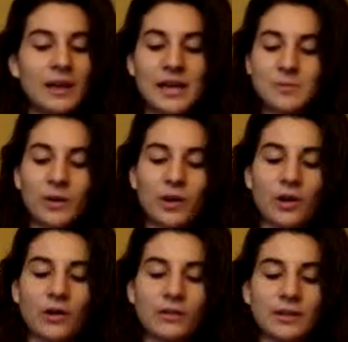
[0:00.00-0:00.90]
as we all
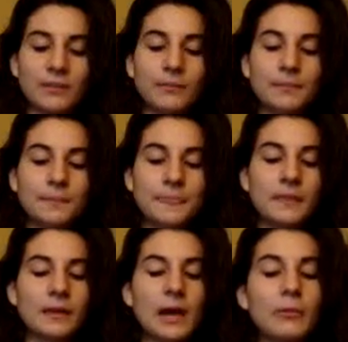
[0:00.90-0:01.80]
called him,
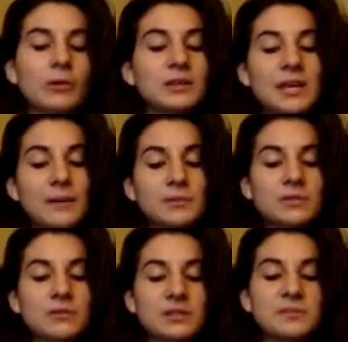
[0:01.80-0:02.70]
I won't attempt
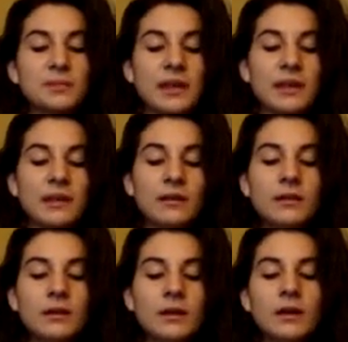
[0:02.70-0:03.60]
to explain.
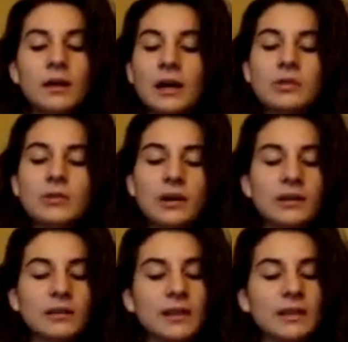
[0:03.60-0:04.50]
I knew a
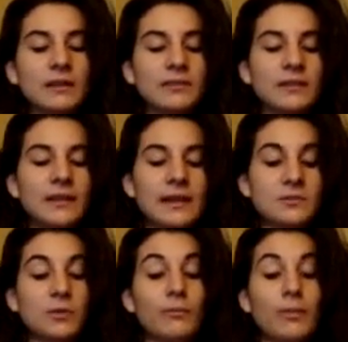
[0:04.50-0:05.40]
young lady of the
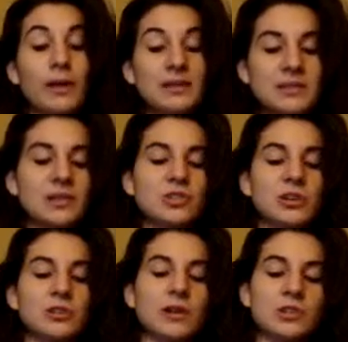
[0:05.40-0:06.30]
last romantic
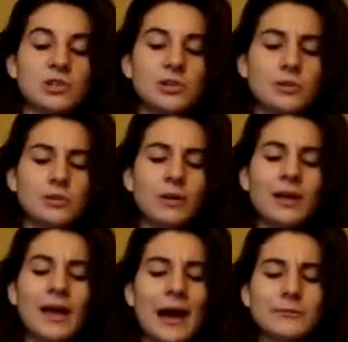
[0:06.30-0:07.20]
generation who,
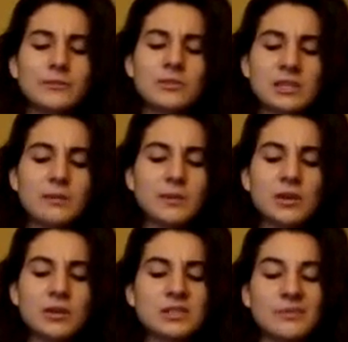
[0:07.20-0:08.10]
after some
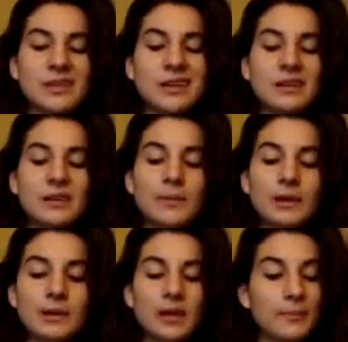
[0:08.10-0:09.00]
years of an
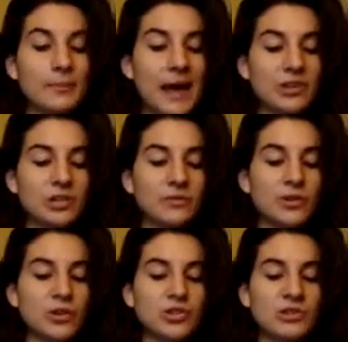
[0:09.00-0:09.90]
enigmatic passion
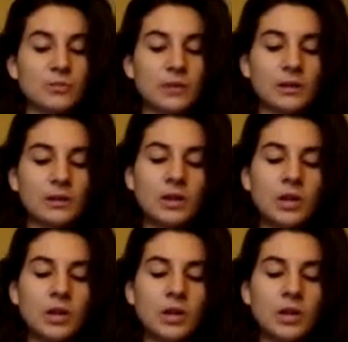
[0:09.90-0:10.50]
for a gentleman,